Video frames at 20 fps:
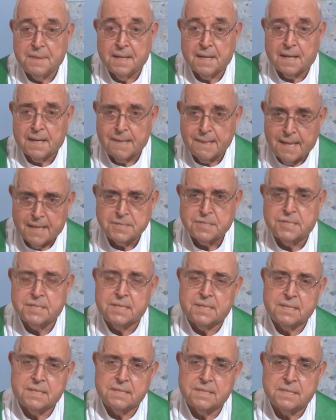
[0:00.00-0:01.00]
the
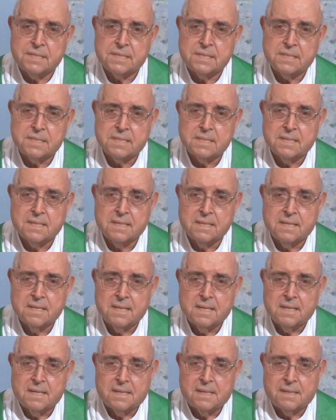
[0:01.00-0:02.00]
clutches
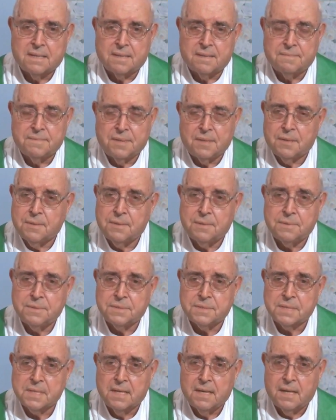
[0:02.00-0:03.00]
of
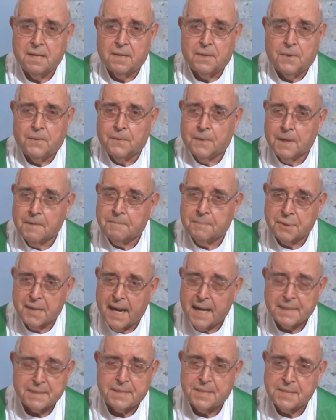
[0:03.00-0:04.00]
those who were
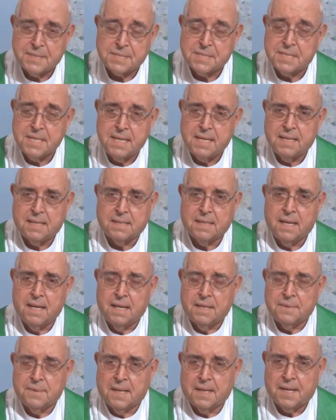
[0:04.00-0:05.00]
practicing
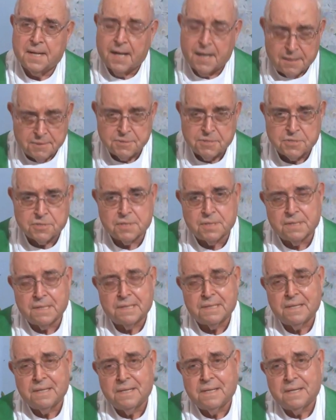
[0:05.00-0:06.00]
the
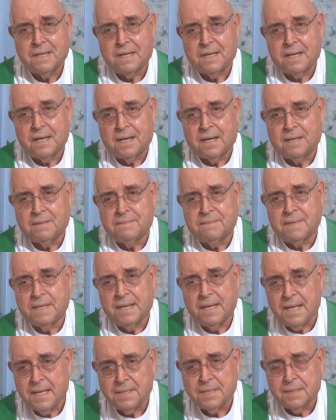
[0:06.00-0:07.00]
culture of
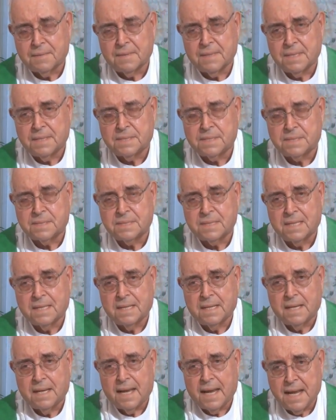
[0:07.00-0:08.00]
ignorance,
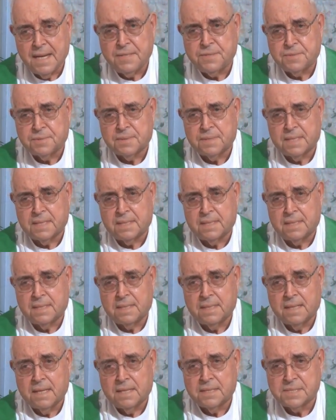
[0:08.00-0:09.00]
hatred,
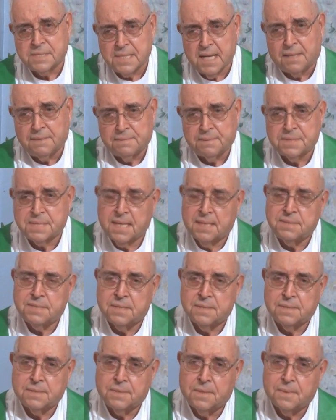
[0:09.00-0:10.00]

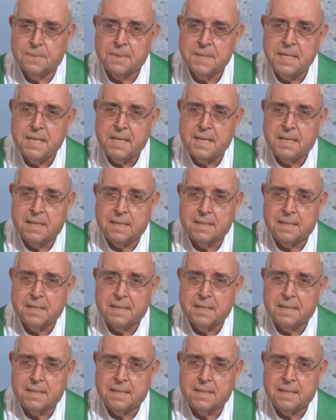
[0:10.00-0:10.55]
self-centered greed,